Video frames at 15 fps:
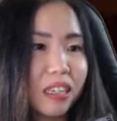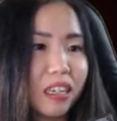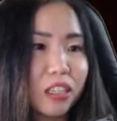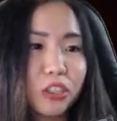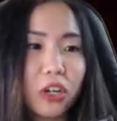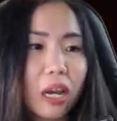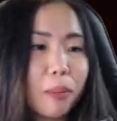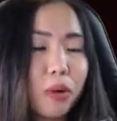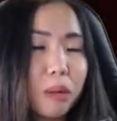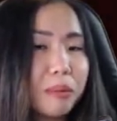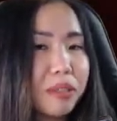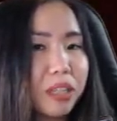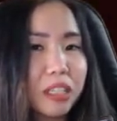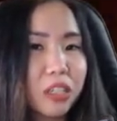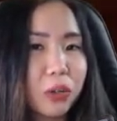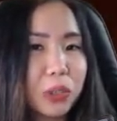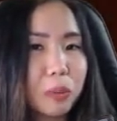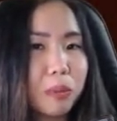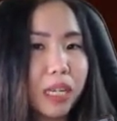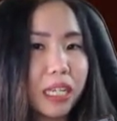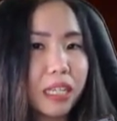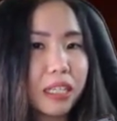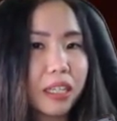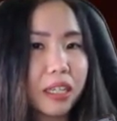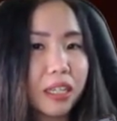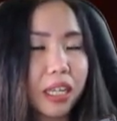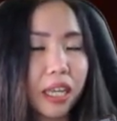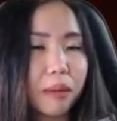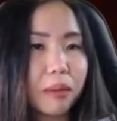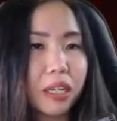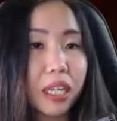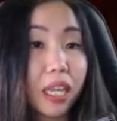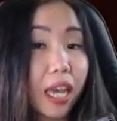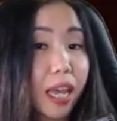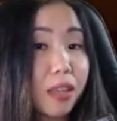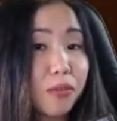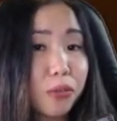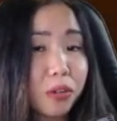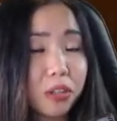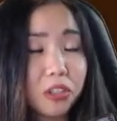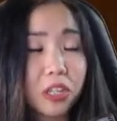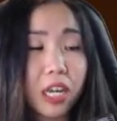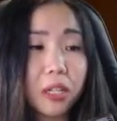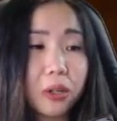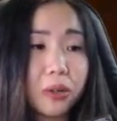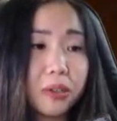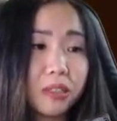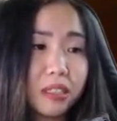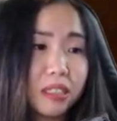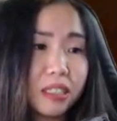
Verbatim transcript: So I'm probably not going to play that game again for the channel.